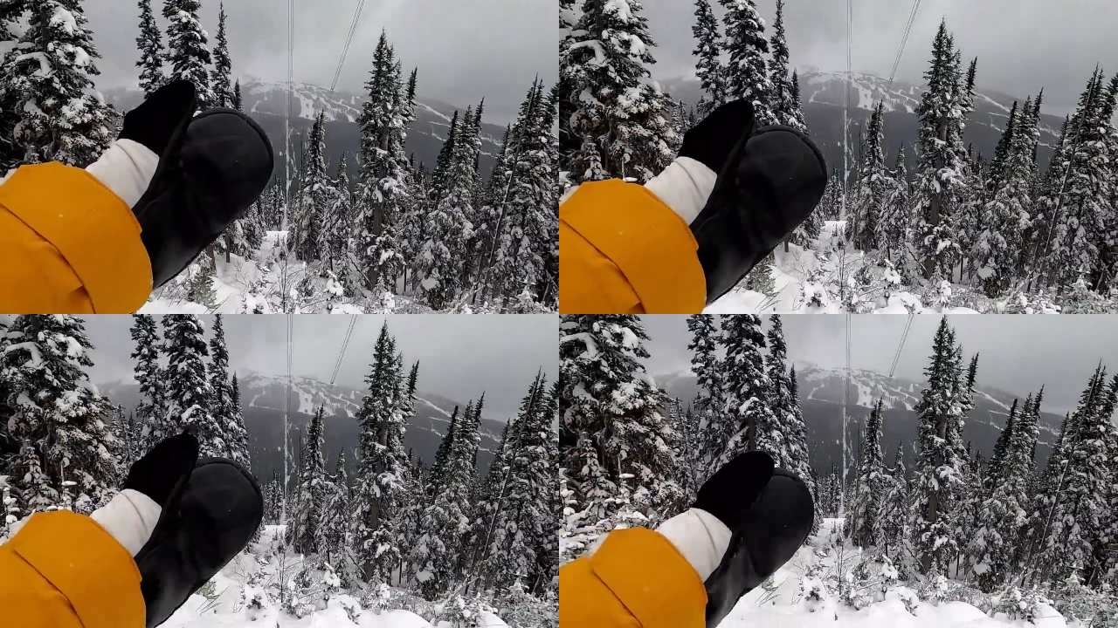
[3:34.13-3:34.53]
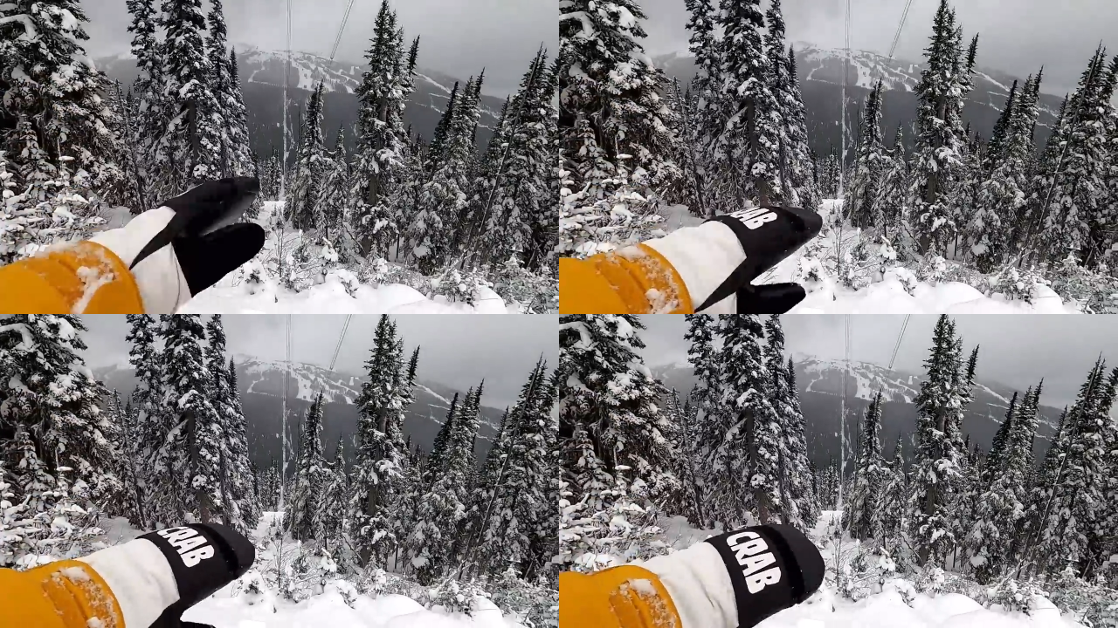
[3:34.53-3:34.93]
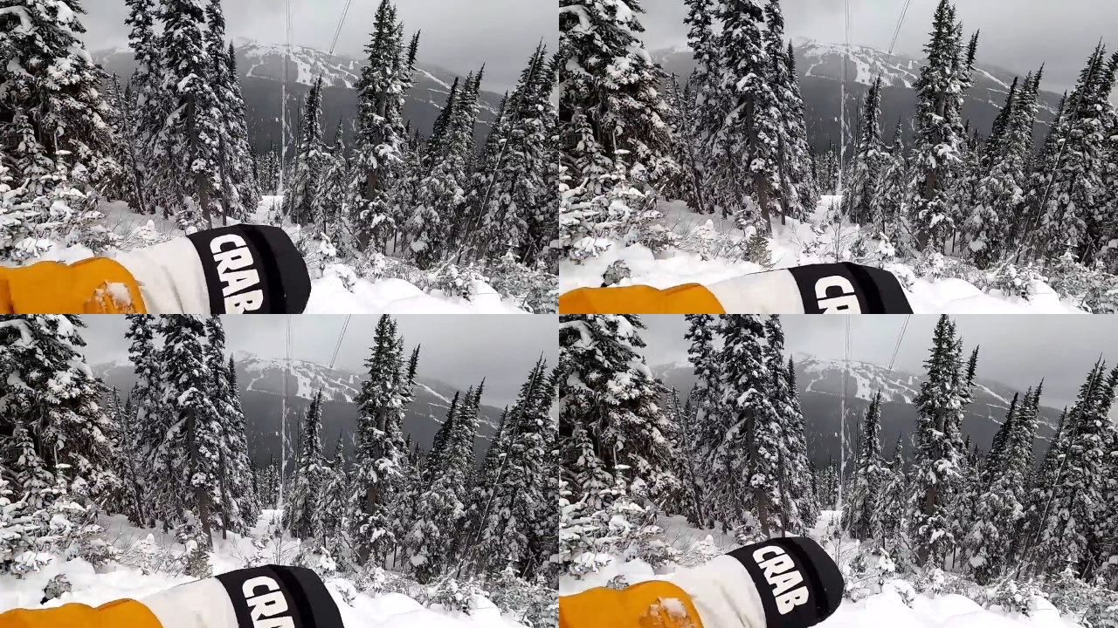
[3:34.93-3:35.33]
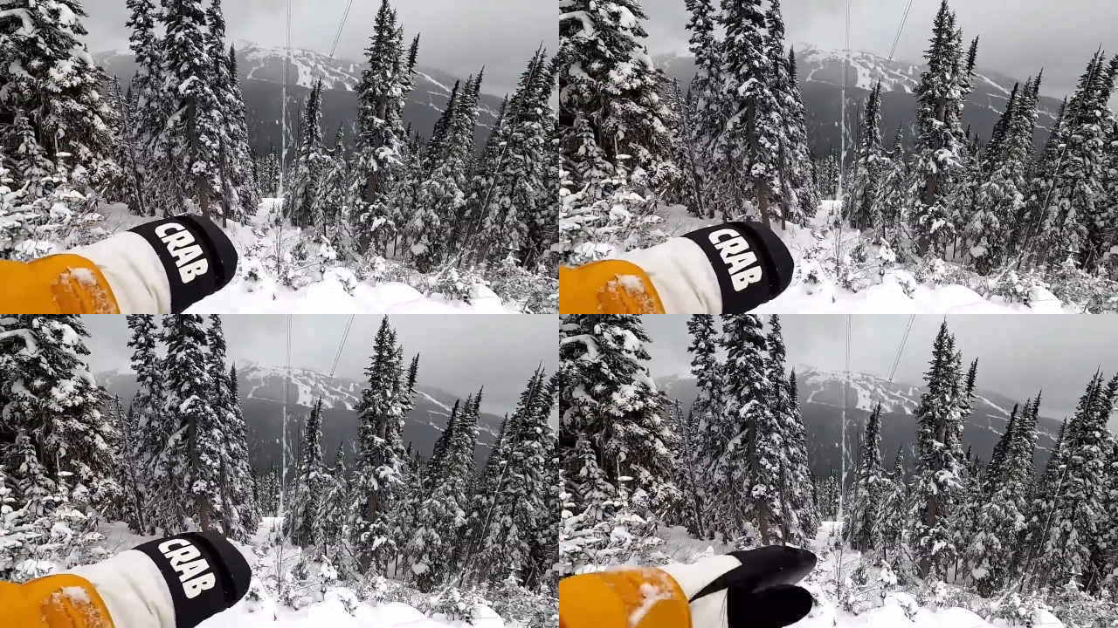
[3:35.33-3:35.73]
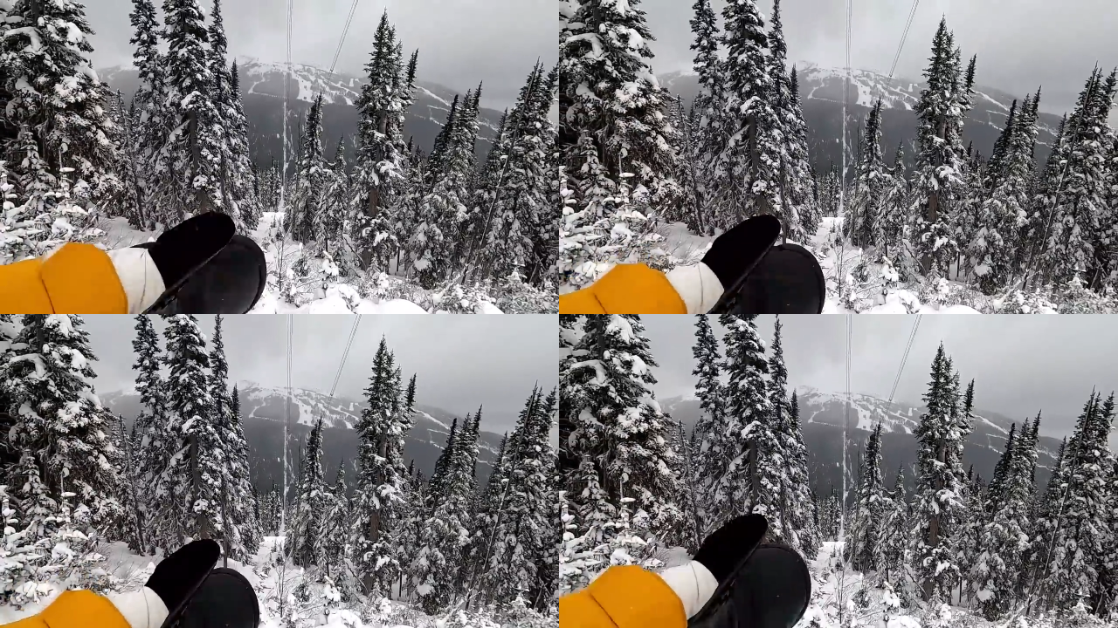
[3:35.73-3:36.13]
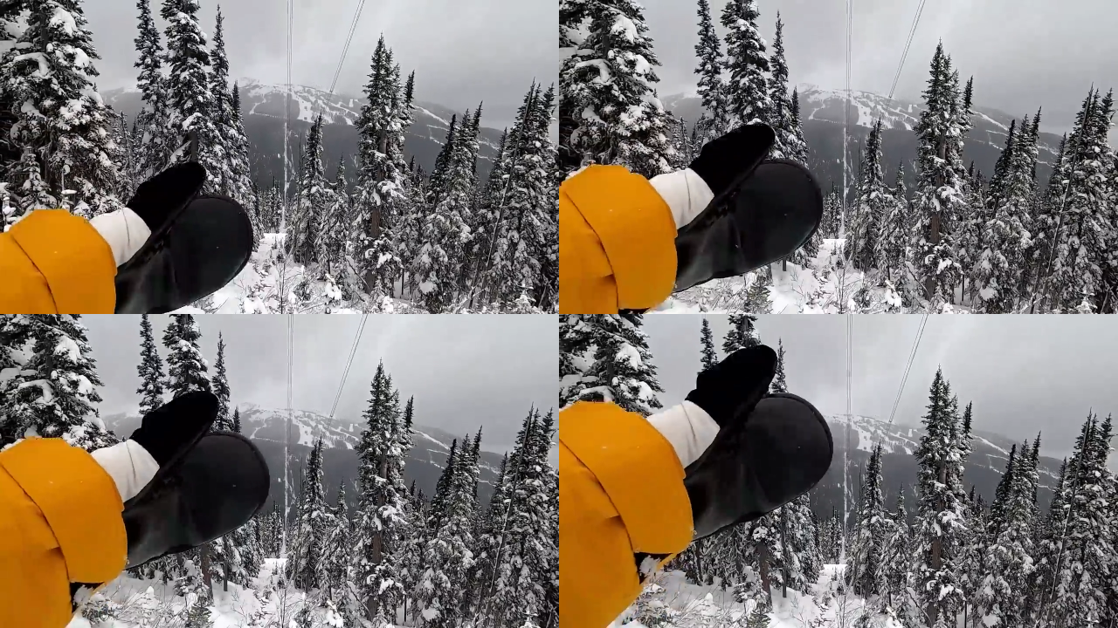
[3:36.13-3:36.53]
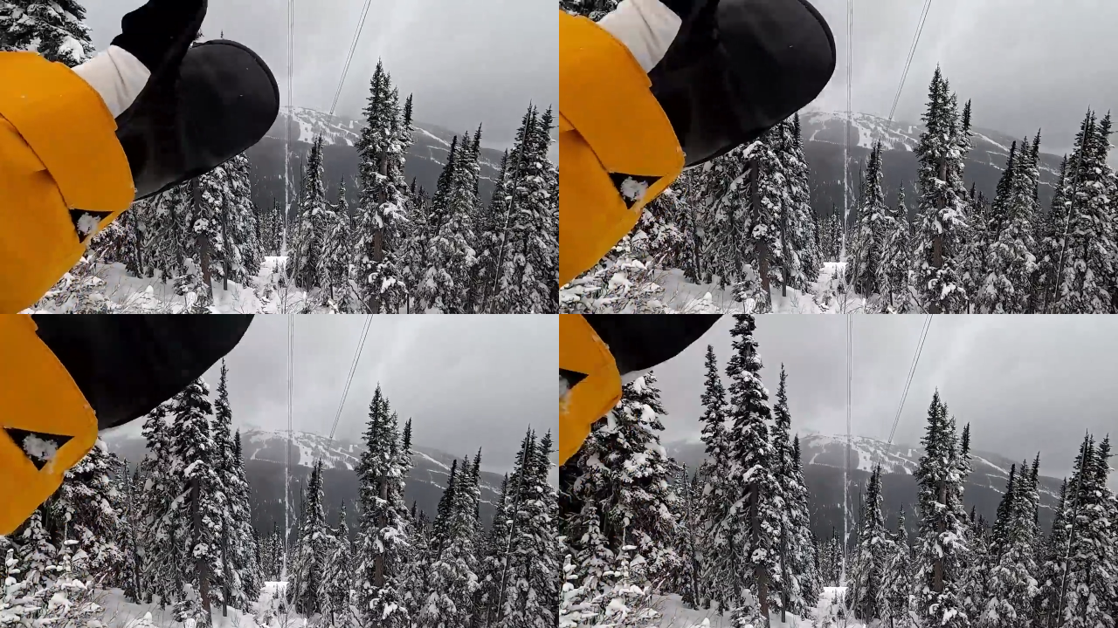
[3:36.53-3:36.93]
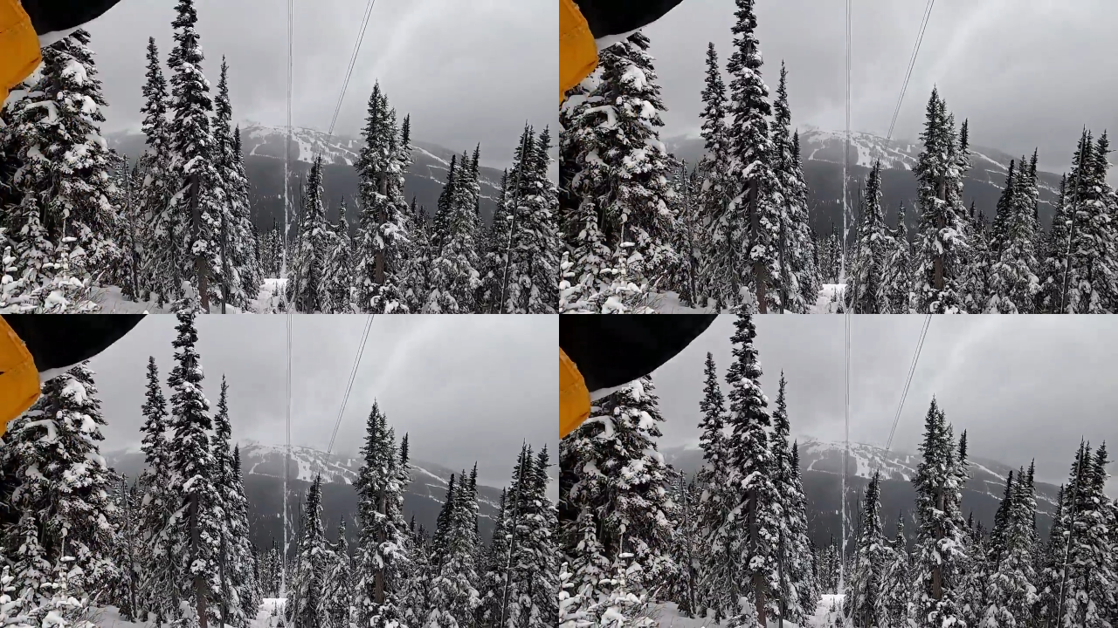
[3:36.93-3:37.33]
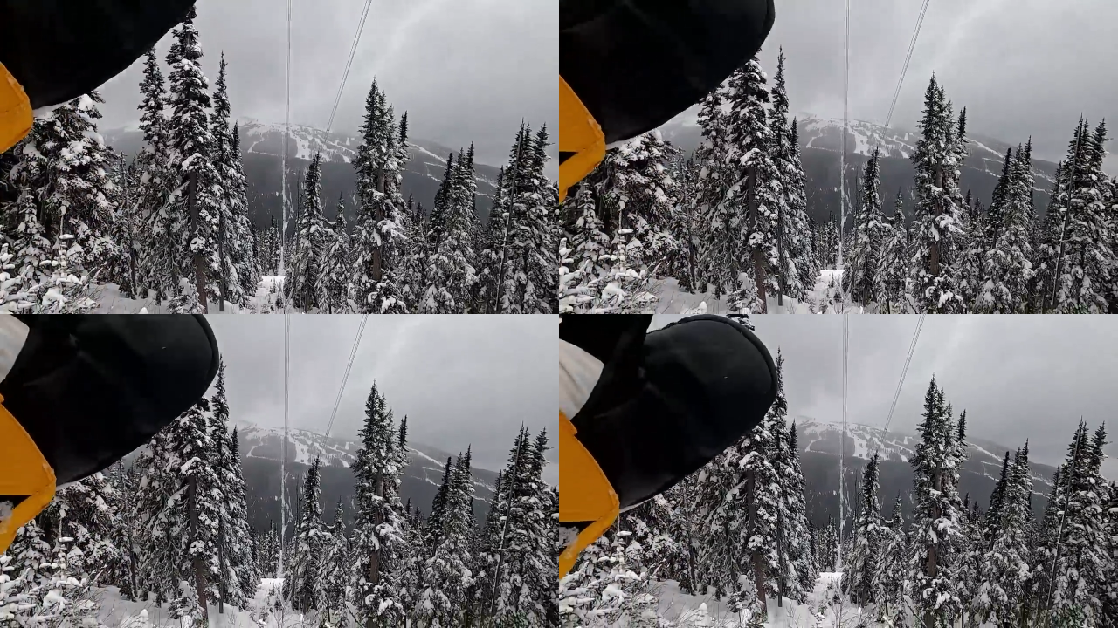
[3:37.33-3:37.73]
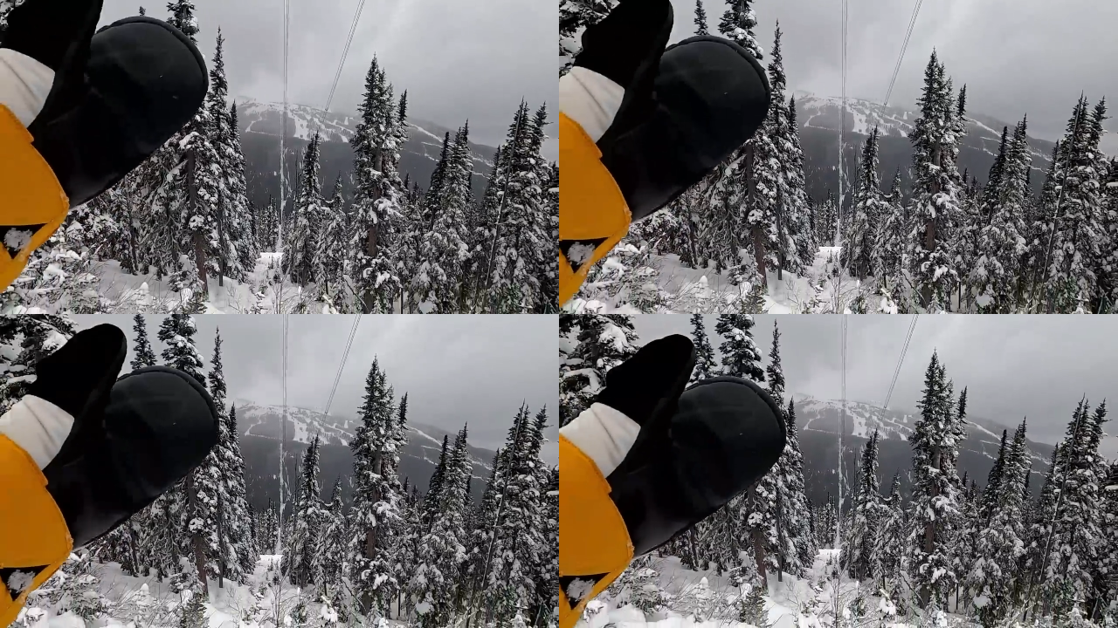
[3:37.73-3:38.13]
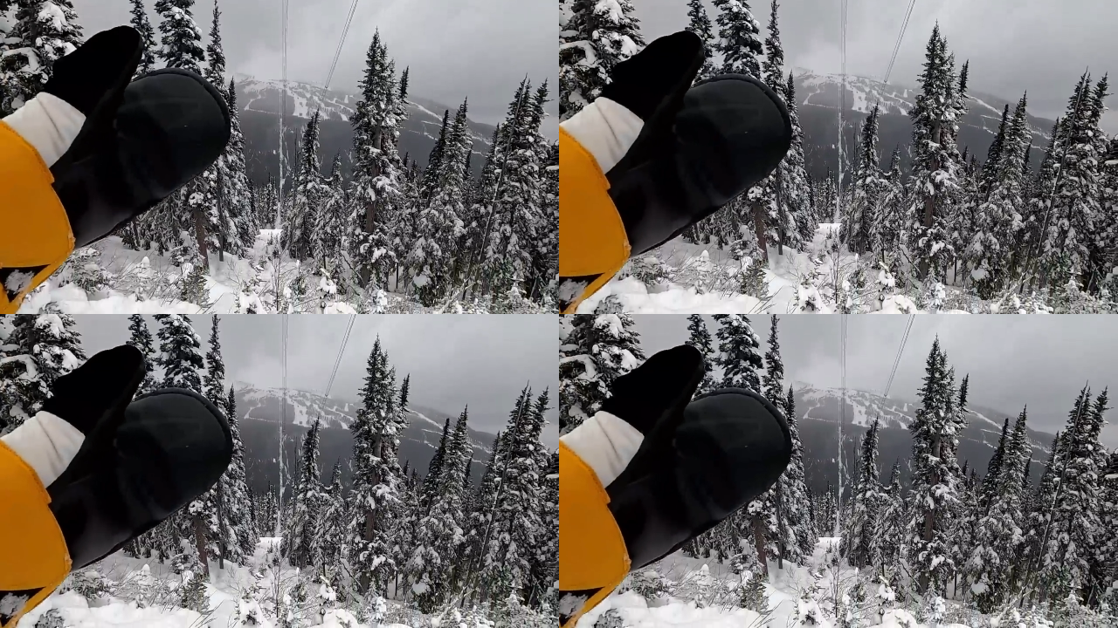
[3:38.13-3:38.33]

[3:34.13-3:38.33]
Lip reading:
(no speaker visible)